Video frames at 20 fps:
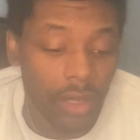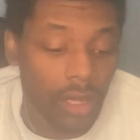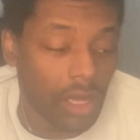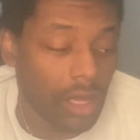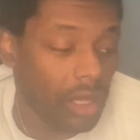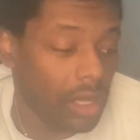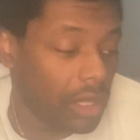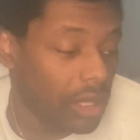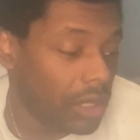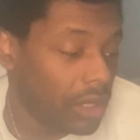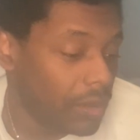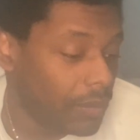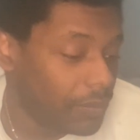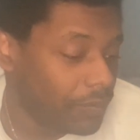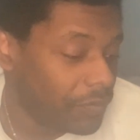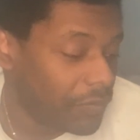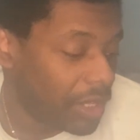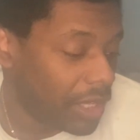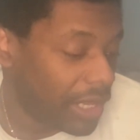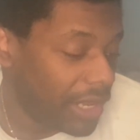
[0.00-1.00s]

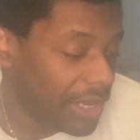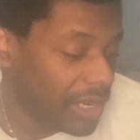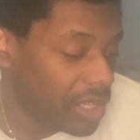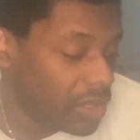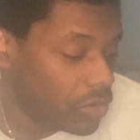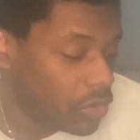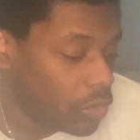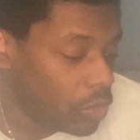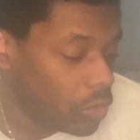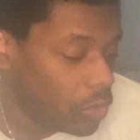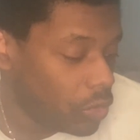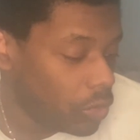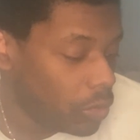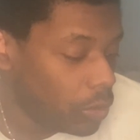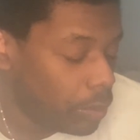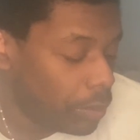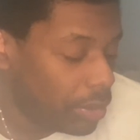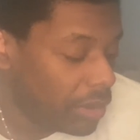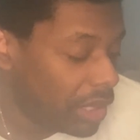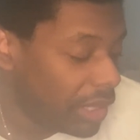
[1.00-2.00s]
I need to
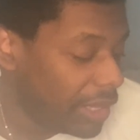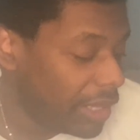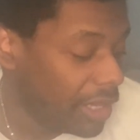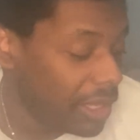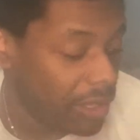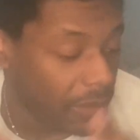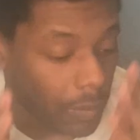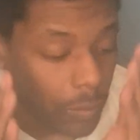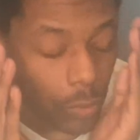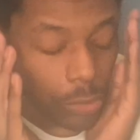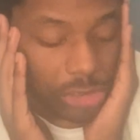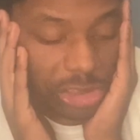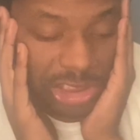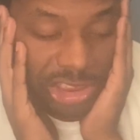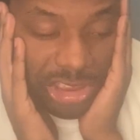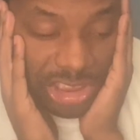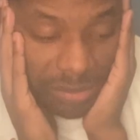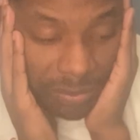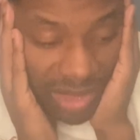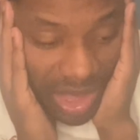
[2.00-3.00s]
play more
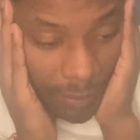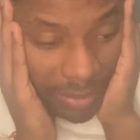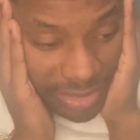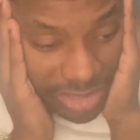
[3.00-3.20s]
Shin Megami